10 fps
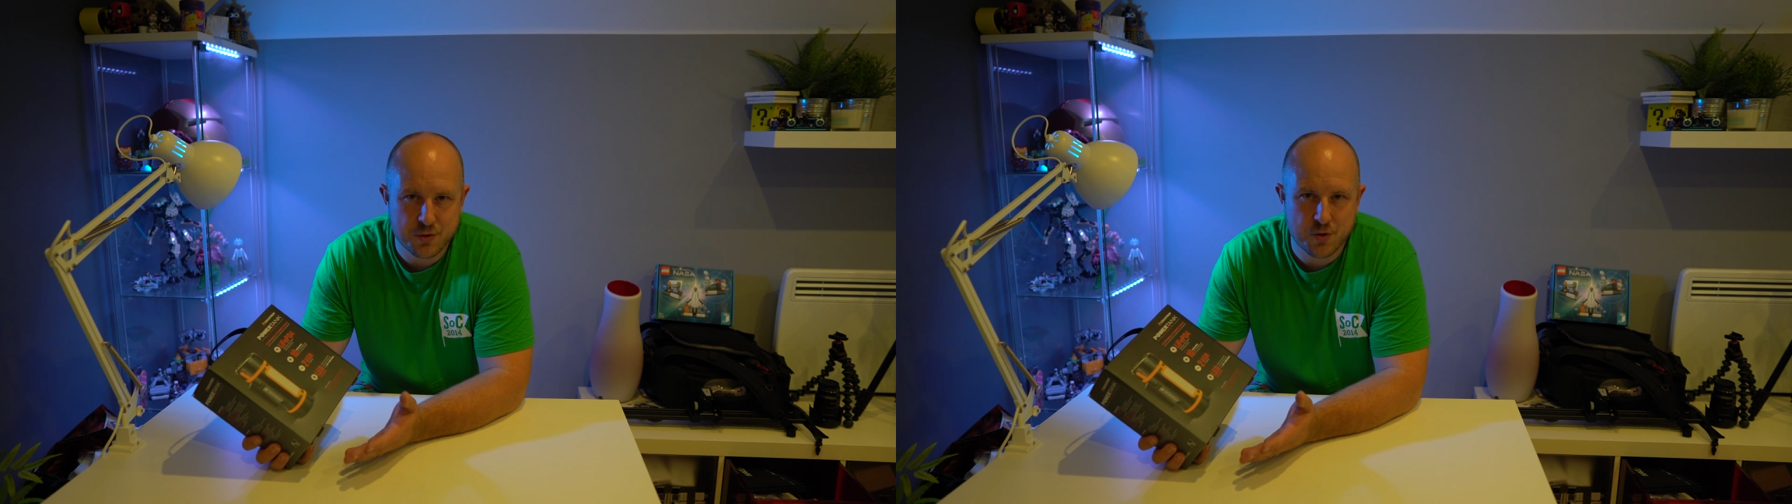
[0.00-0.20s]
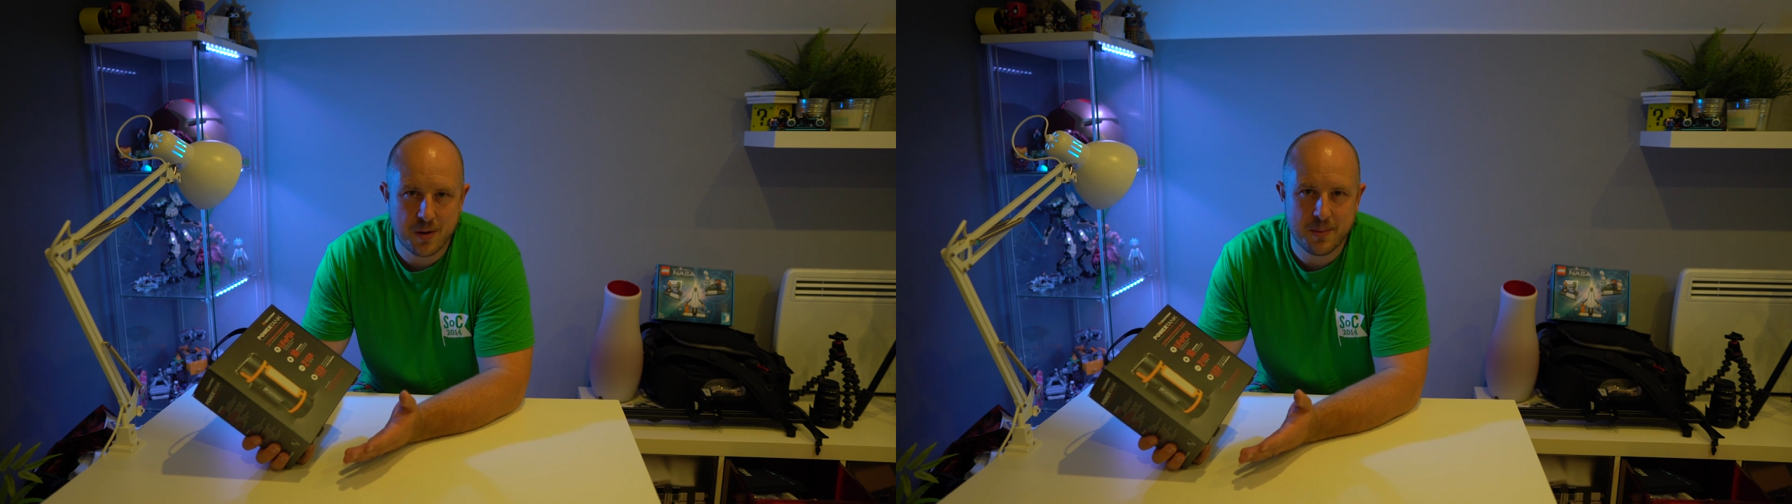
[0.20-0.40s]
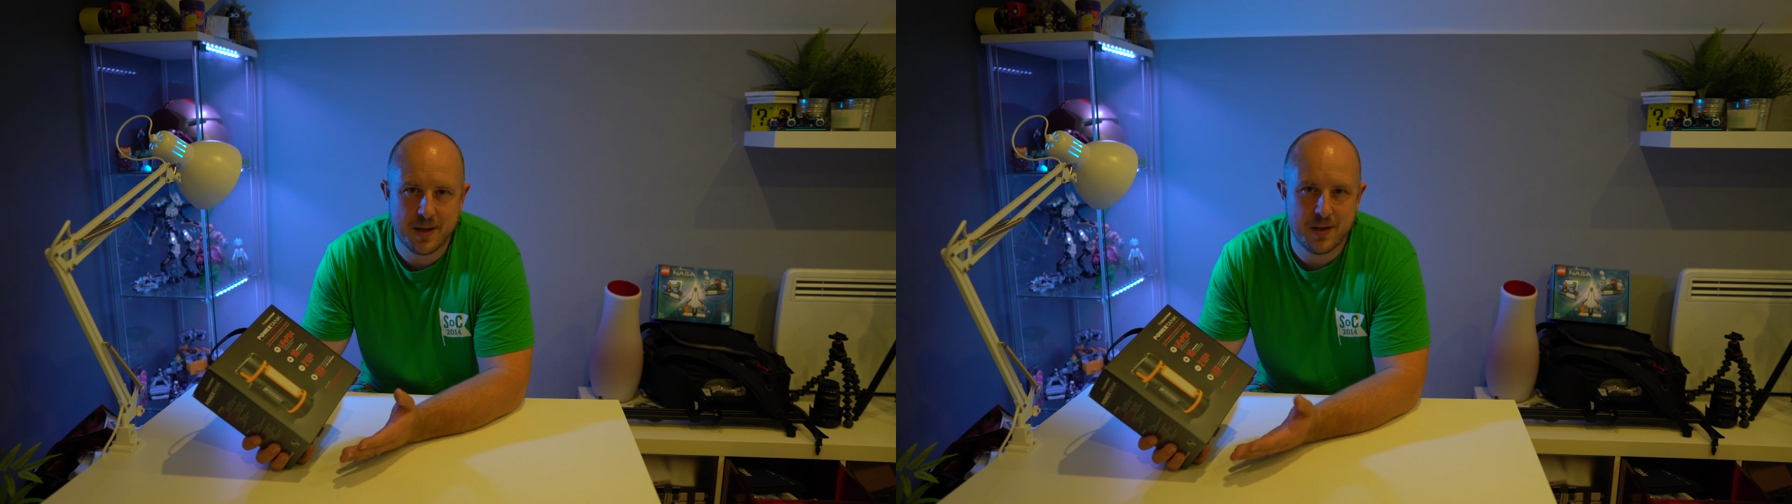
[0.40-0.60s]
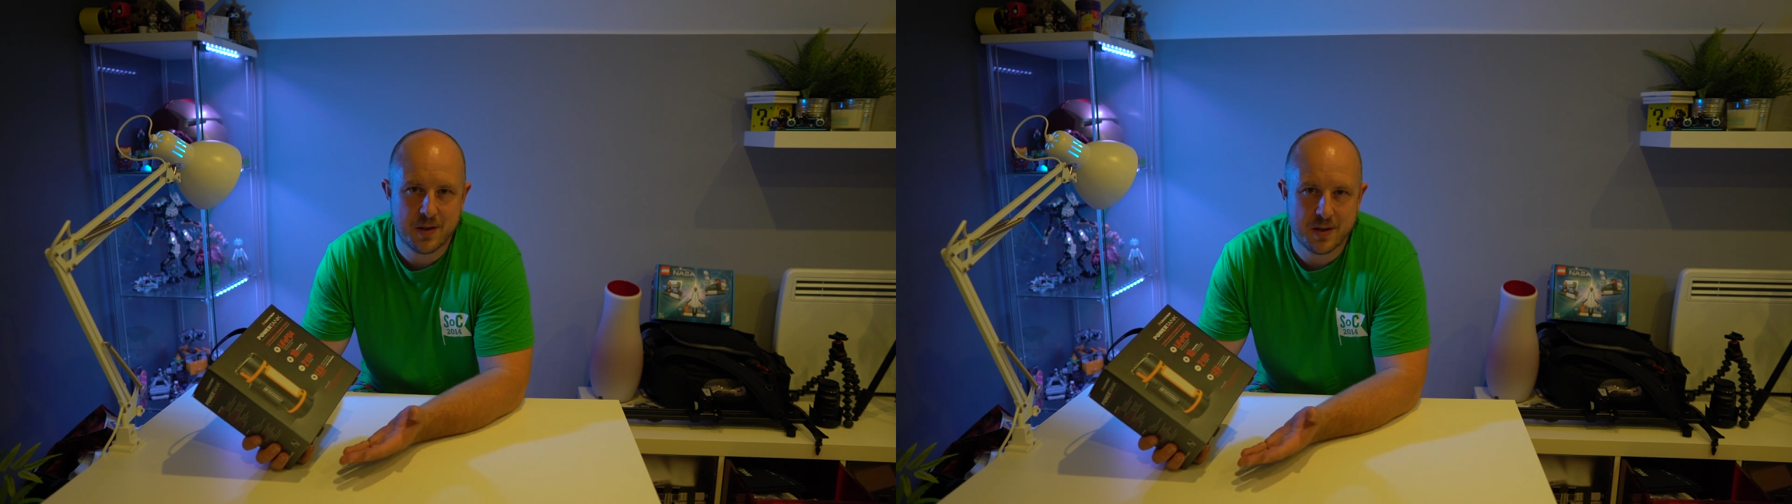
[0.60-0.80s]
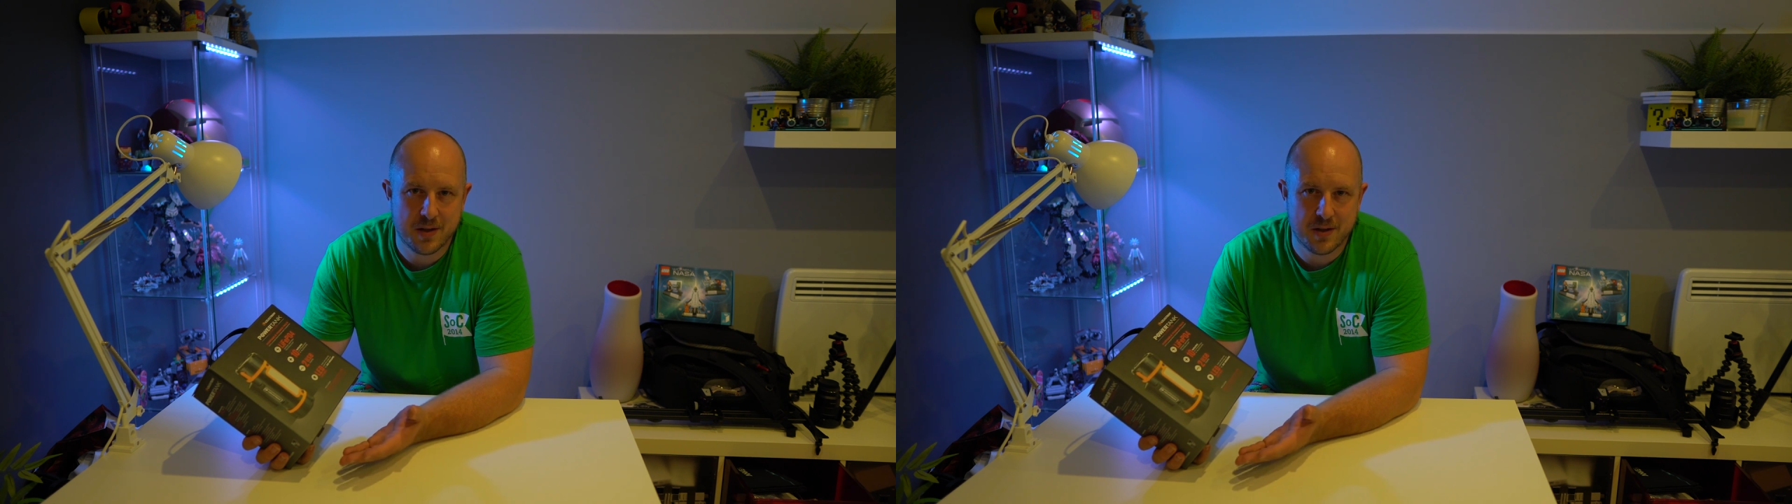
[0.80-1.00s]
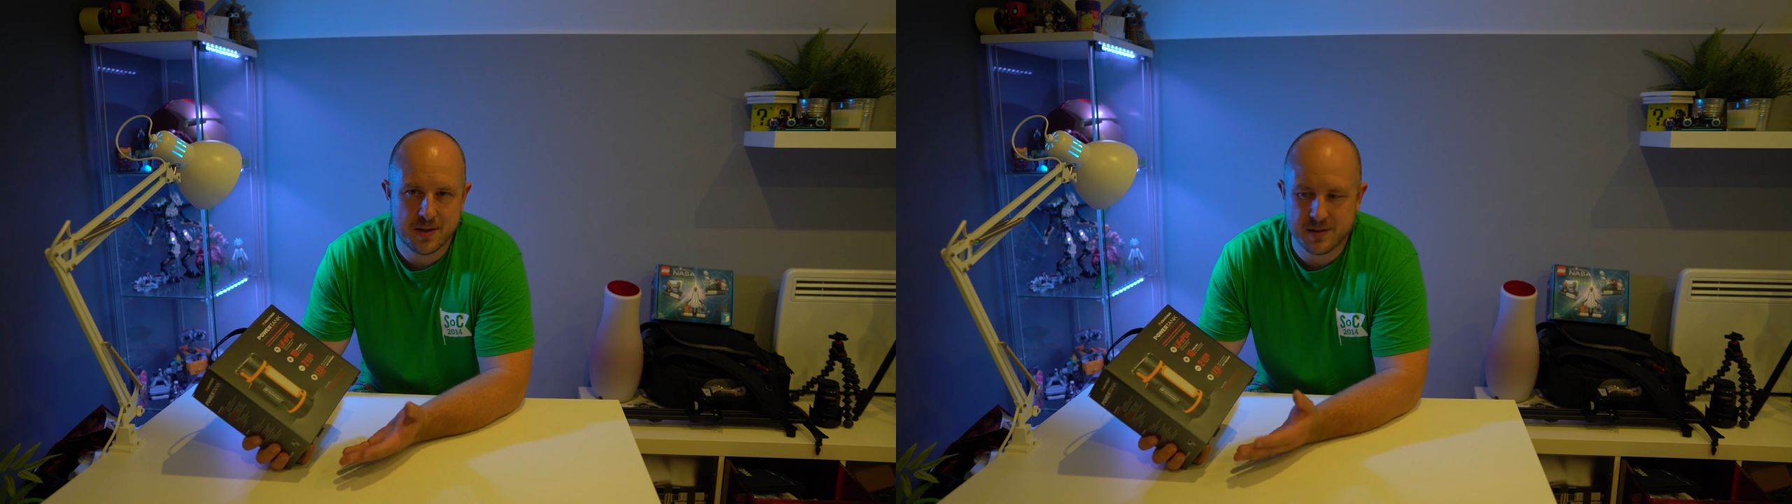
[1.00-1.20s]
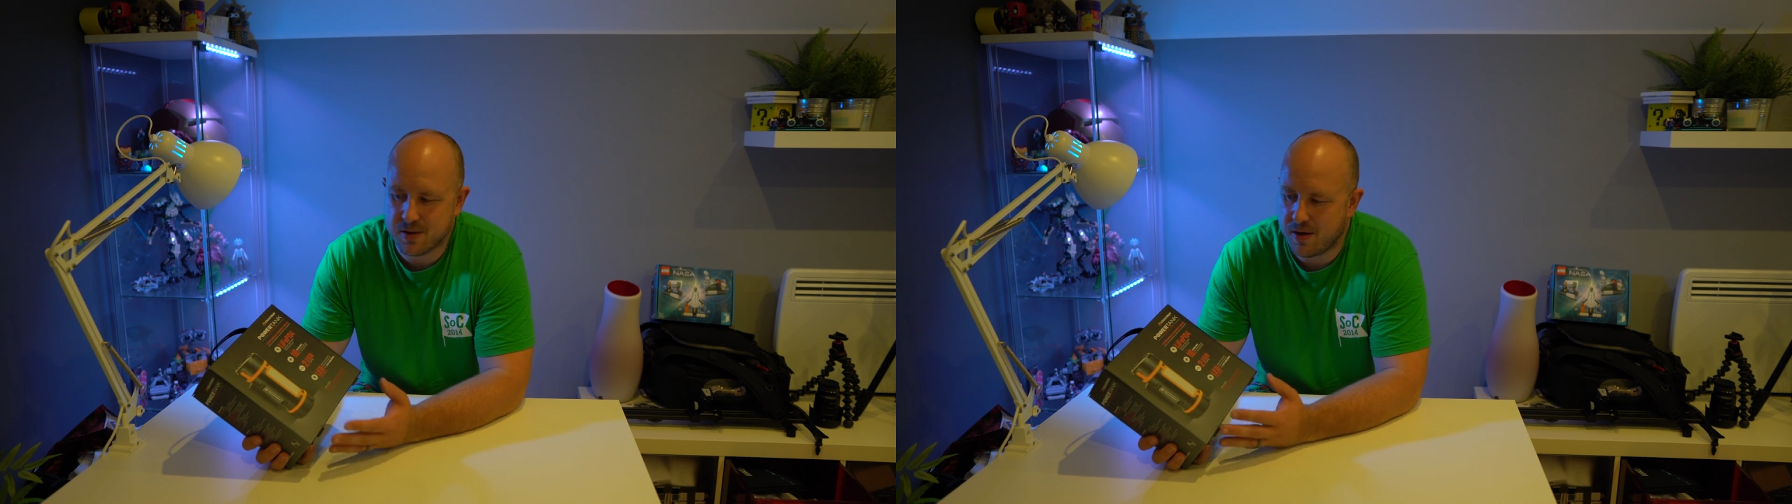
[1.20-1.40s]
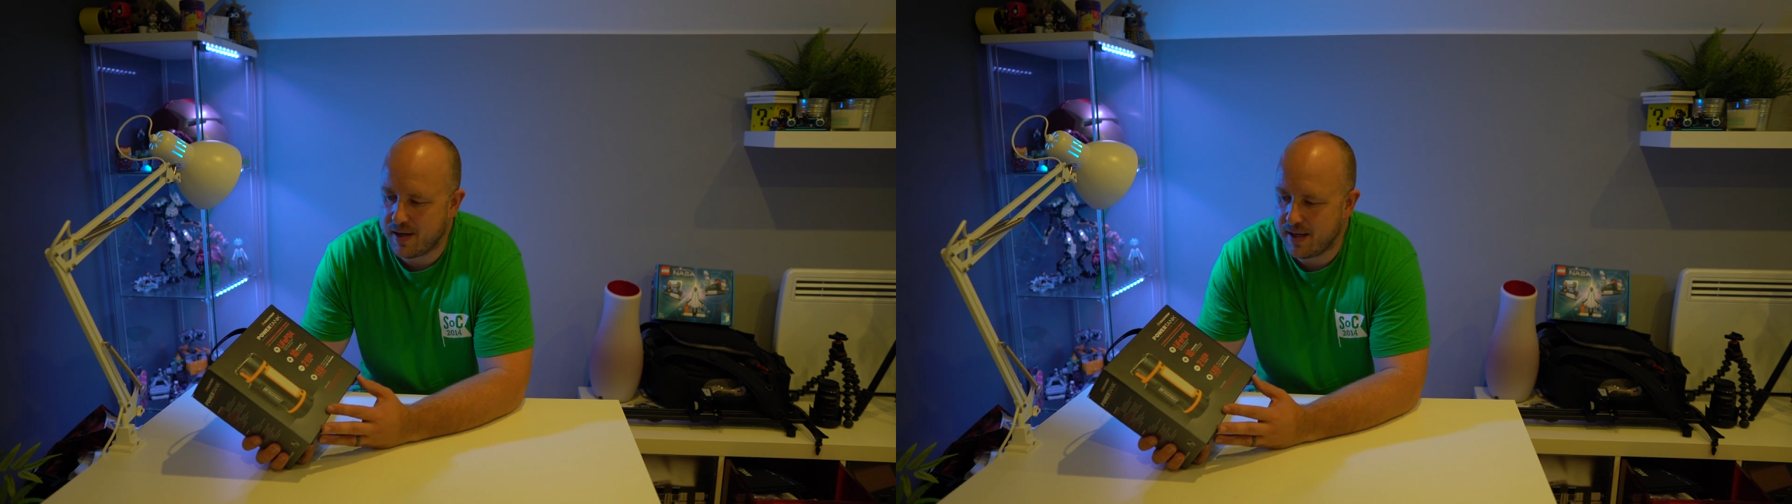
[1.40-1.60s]
astronomy and looking at the night
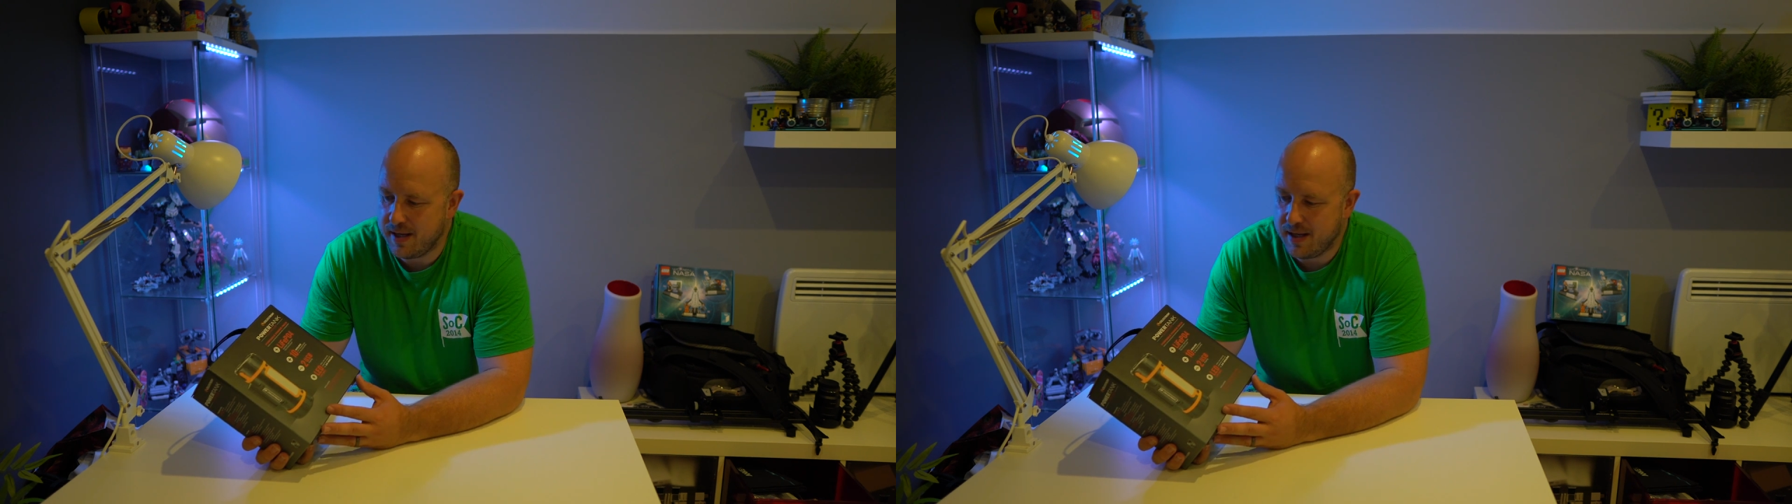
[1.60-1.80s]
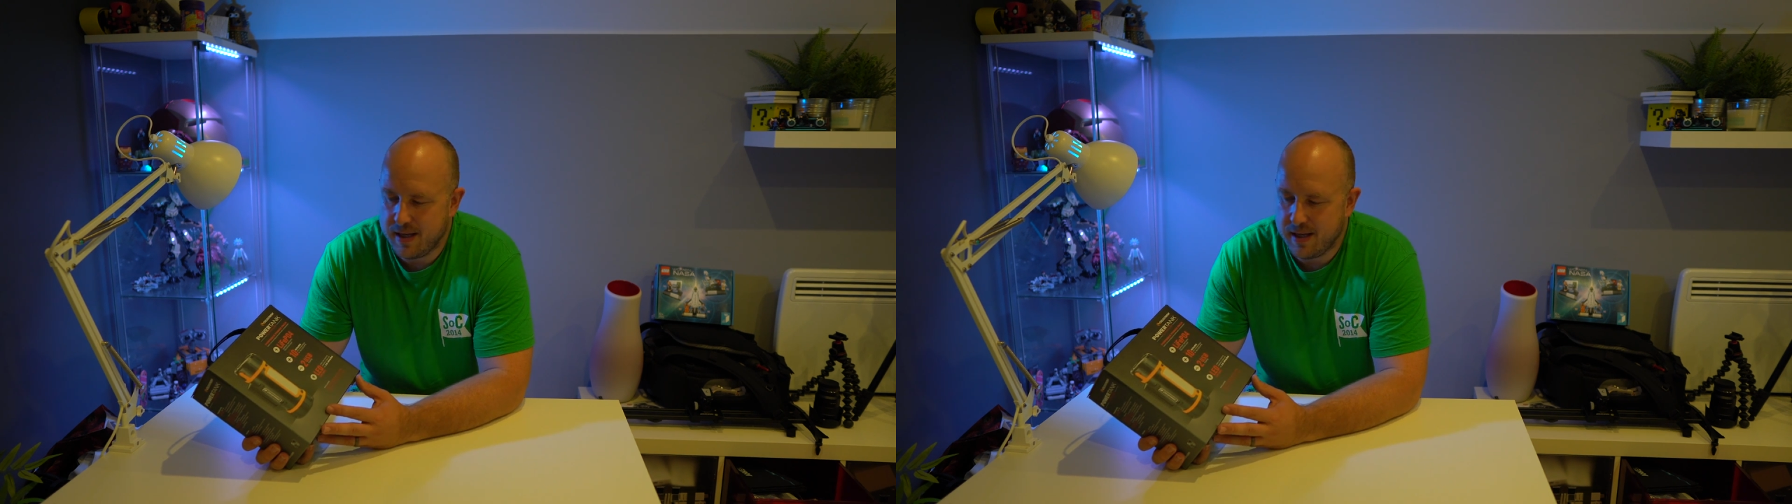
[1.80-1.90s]
sky